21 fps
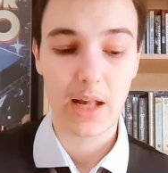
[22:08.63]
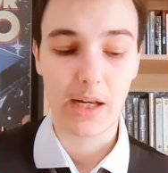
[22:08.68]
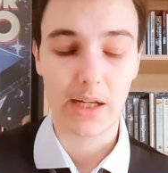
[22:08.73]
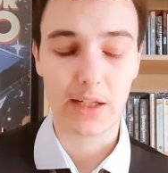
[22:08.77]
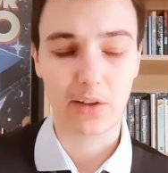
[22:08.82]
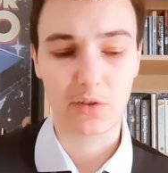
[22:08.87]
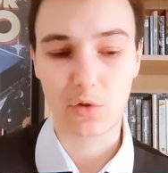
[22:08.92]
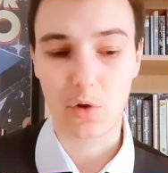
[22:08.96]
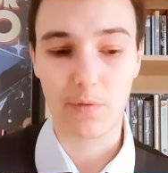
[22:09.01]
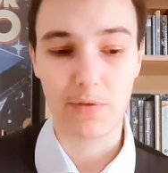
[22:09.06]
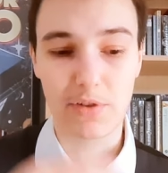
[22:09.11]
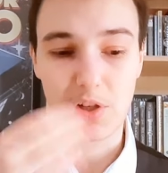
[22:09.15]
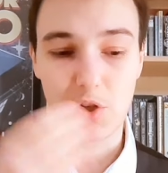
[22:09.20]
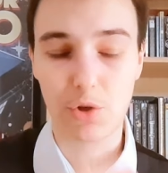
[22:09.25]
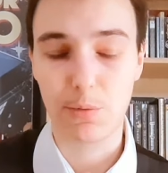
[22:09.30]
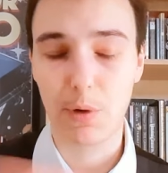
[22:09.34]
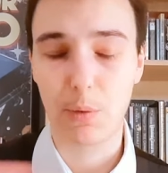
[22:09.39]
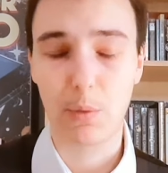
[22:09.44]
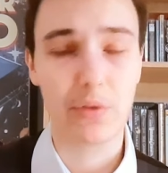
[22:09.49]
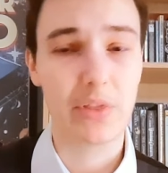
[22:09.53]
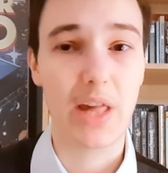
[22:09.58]
this conversation
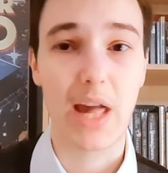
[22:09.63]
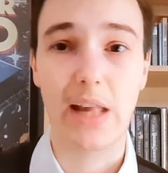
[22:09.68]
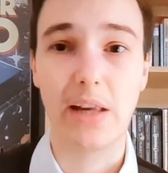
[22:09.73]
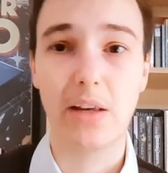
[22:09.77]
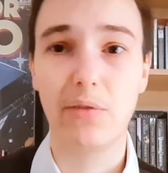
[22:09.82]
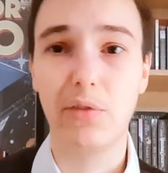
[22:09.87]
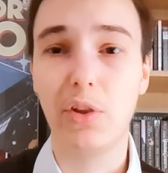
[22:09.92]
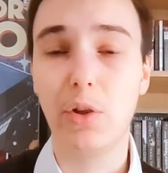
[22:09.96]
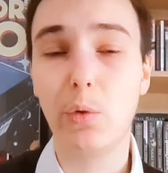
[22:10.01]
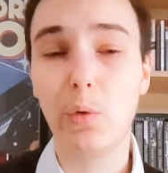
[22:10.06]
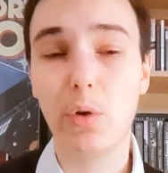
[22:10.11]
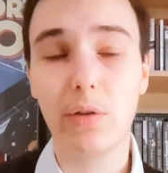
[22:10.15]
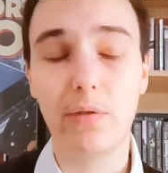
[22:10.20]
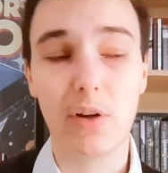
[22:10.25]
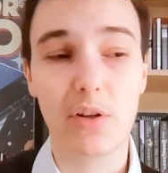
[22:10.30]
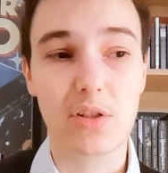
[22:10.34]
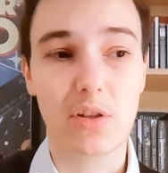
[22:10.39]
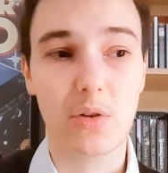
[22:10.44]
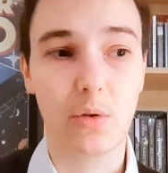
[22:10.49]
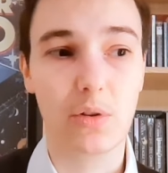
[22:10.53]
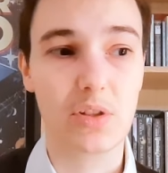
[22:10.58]
about what the end of the
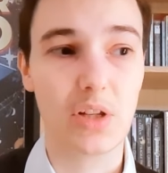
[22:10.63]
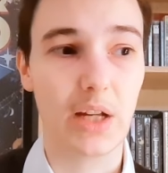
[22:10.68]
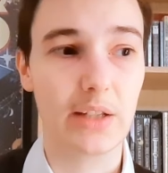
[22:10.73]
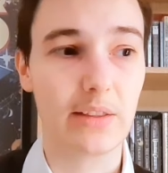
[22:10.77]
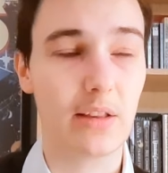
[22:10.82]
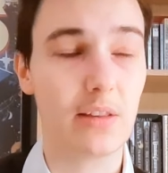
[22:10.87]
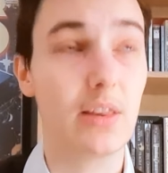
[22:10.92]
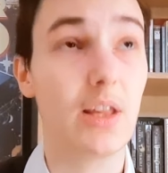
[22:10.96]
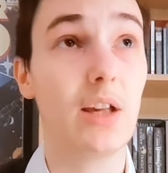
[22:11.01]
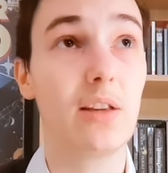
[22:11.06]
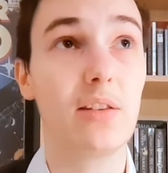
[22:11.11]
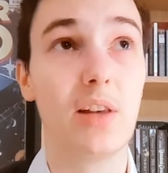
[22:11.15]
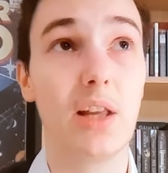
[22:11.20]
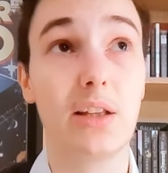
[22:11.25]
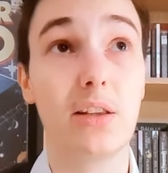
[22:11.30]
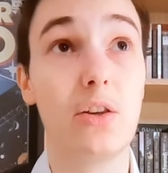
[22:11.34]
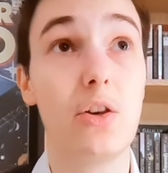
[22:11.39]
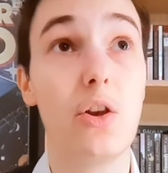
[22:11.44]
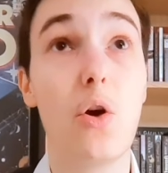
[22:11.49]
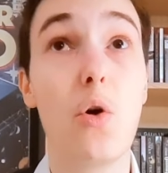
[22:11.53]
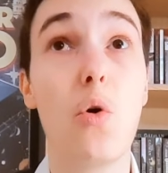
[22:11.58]
universe looks like, that there's
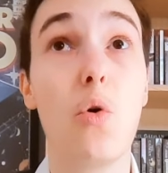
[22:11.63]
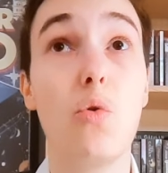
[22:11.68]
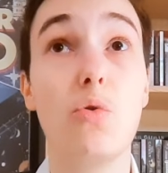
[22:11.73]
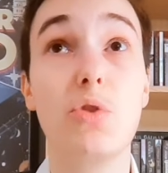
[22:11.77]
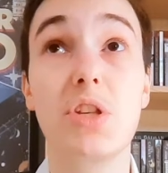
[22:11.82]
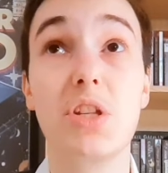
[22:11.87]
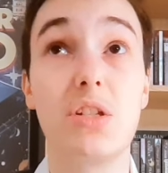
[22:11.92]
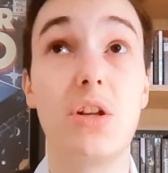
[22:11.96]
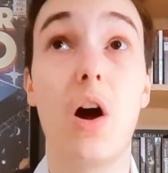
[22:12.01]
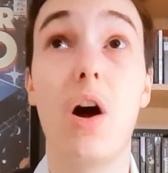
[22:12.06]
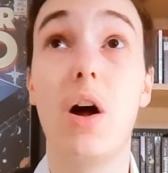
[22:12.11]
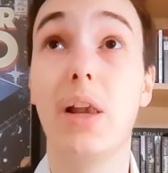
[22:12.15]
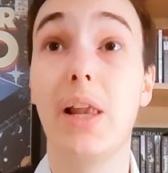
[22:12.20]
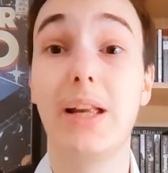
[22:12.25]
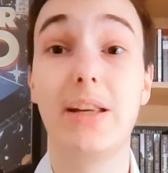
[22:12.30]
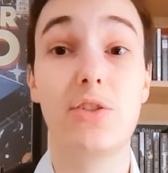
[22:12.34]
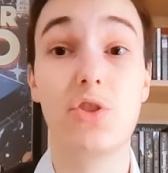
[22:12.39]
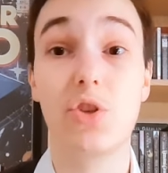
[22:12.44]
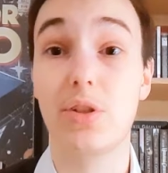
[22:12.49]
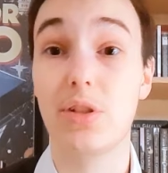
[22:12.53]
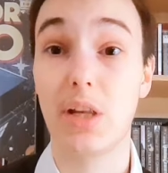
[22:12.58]
like no starlight,
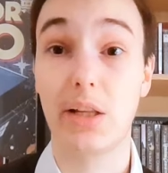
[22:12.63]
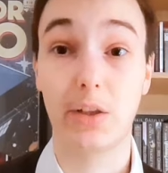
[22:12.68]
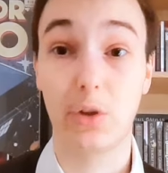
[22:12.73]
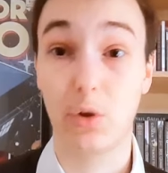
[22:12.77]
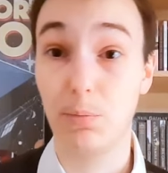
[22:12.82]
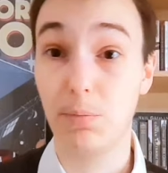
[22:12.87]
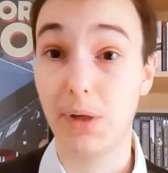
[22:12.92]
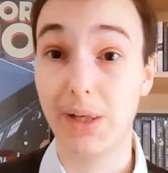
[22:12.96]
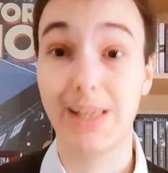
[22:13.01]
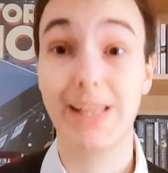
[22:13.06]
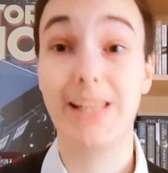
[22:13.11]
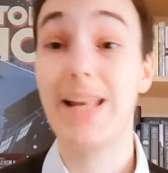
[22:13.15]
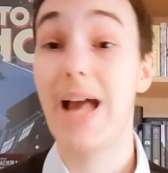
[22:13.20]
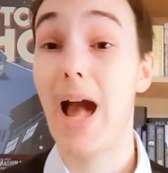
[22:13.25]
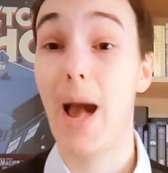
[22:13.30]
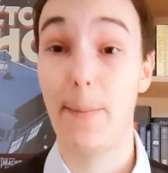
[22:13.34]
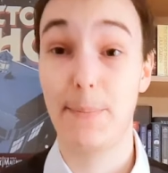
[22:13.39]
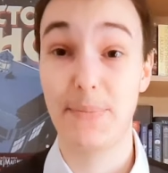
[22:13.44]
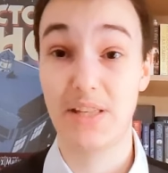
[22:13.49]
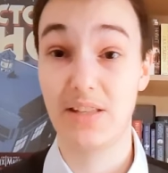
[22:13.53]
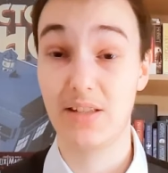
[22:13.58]
it's just like complete
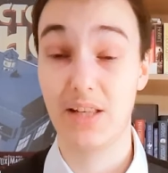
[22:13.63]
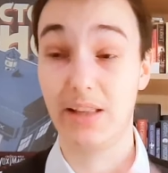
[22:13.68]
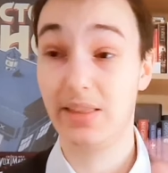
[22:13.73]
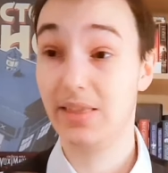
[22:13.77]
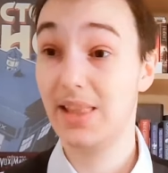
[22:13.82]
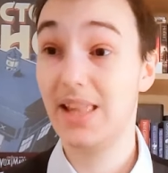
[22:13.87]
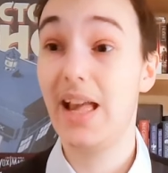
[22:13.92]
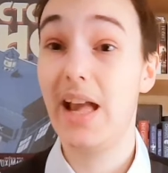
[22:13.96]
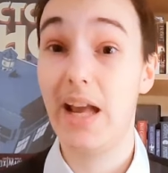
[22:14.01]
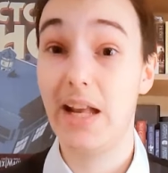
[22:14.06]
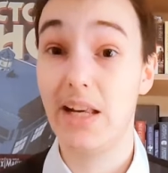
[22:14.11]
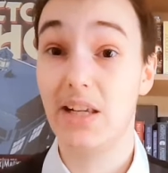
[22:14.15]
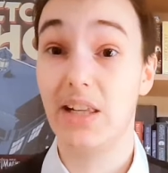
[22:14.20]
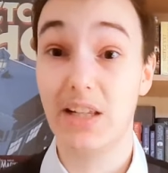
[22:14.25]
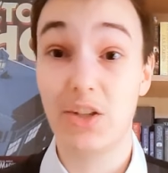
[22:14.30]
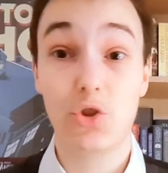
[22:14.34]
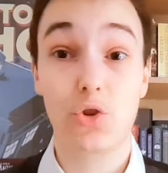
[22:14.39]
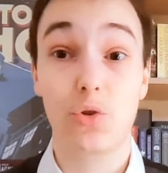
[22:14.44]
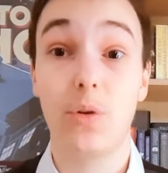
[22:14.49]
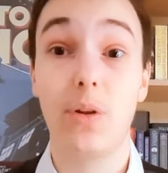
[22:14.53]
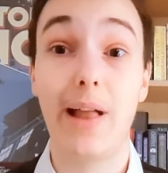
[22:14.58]
absence, like the ed-
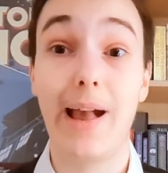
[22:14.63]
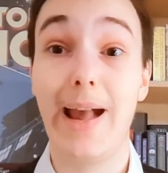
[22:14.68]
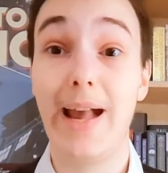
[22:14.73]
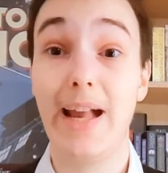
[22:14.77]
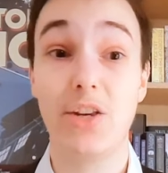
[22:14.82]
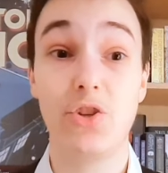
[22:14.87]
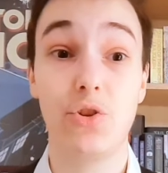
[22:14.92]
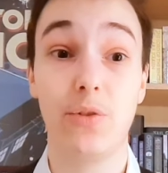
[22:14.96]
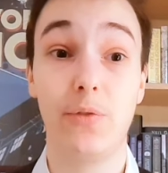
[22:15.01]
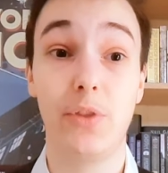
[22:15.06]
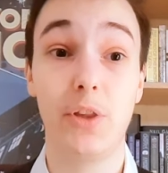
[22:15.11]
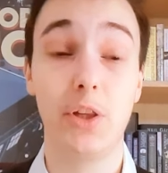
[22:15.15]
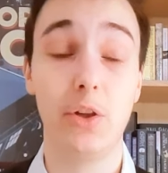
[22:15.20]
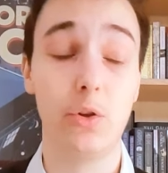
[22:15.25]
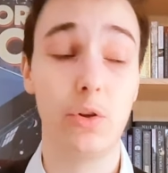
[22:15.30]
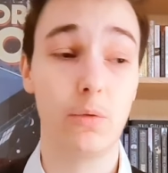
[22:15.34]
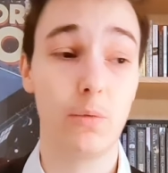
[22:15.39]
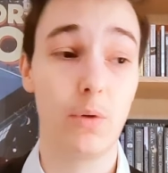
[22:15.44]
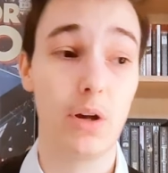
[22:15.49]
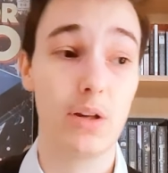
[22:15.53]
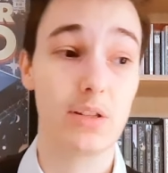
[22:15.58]
literal edge of the
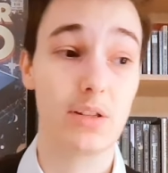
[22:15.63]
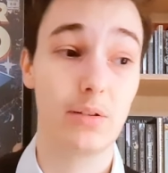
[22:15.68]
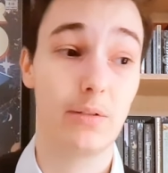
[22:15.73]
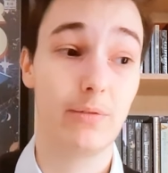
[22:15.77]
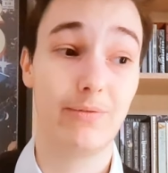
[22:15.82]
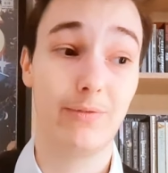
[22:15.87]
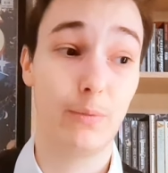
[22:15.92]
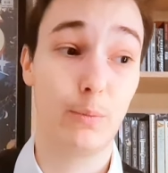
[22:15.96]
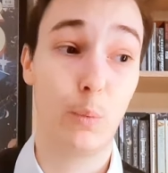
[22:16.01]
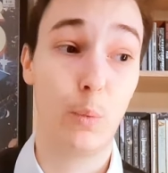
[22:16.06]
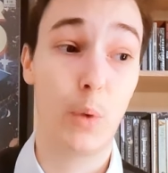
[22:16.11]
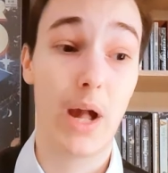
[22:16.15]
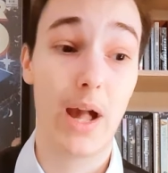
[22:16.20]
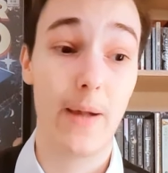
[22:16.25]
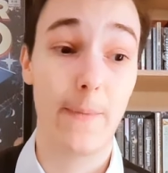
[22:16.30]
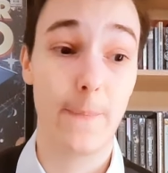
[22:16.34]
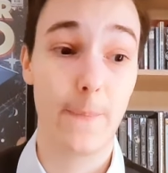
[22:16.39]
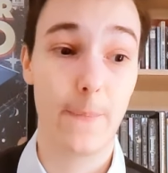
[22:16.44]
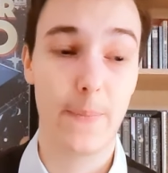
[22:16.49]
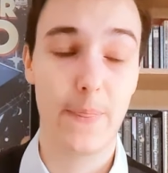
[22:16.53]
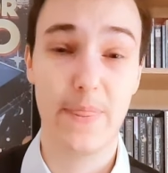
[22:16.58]
universe
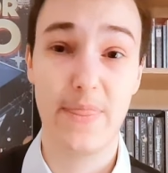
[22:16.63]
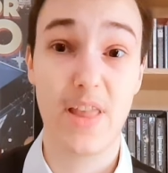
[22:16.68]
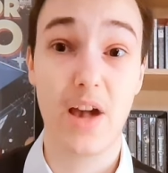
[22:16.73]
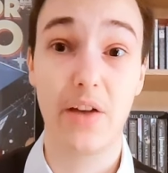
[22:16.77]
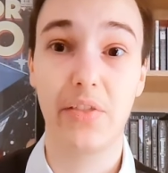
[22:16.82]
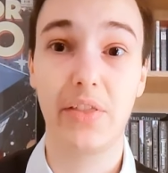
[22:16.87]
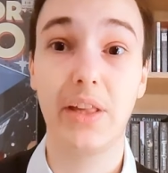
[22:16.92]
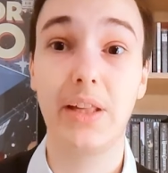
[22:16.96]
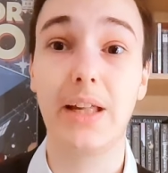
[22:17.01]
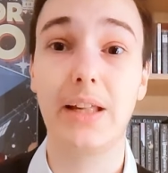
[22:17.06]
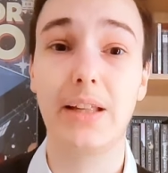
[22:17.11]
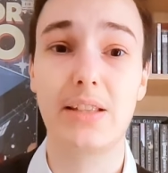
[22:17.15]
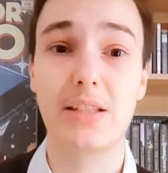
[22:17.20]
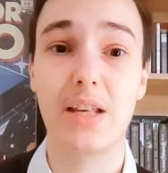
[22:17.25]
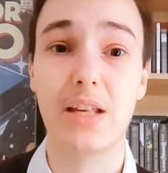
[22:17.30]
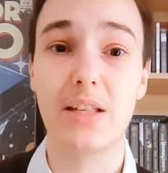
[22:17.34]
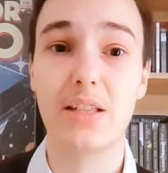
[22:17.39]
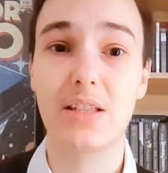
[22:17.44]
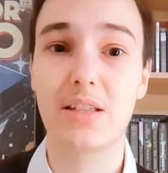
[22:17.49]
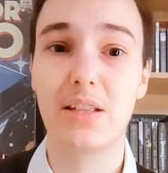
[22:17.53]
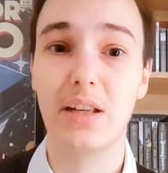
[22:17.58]
where nothing
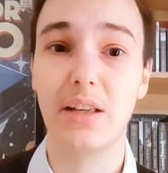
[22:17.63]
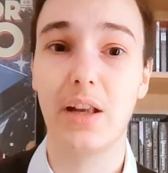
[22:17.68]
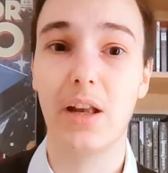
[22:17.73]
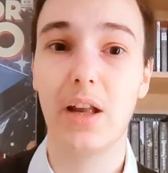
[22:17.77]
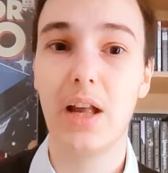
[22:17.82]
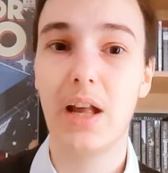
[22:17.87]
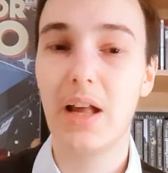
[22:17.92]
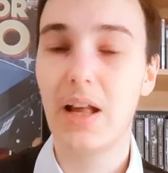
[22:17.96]
exists and